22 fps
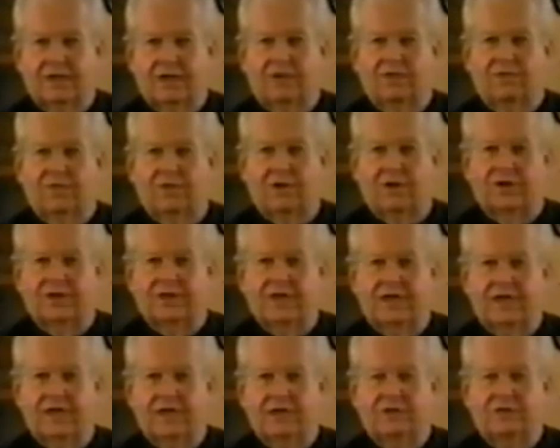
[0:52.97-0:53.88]
for
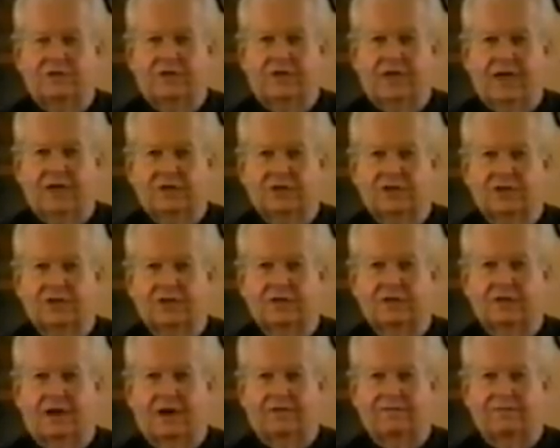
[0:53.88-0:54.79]
the
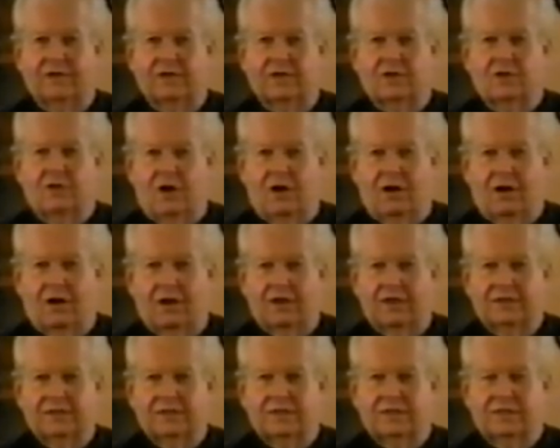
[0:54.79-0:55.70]
introduction of a
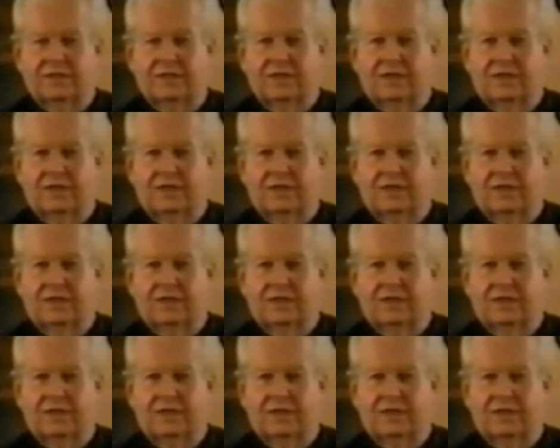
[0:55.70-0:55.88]
cause